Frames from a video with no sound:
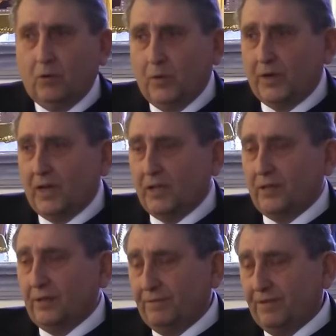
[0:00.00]
who went
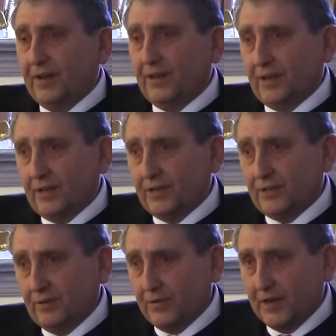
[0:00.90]
on to fight
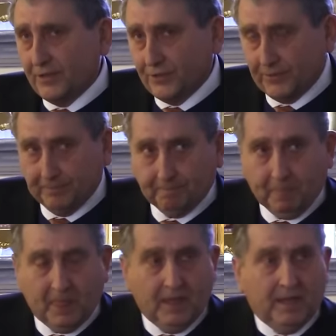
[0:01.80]
against the Reds.
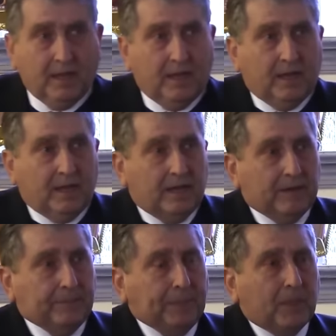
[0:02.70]

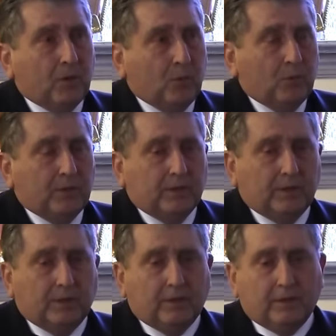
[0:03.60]
Um,
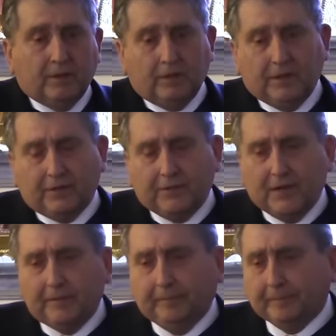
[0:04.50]
later
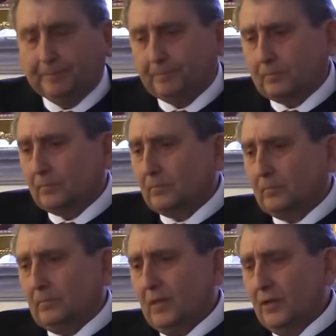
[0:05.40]
on,
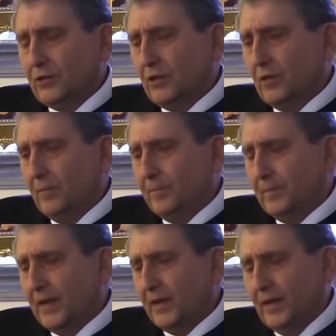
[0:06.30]
so
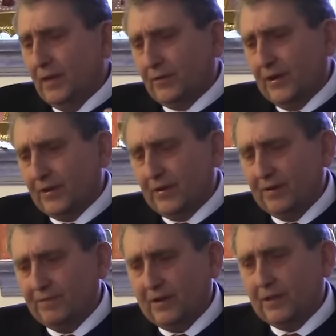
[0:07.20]
my great
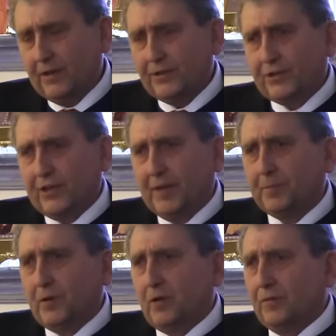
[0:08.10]
grandfather
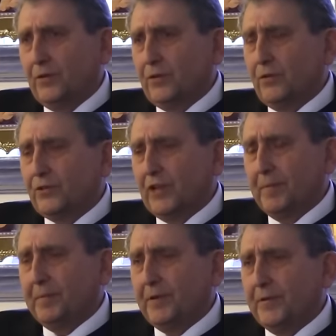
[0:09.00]
escaped, went over to
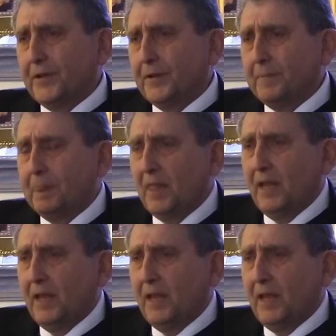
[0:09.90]
Siberia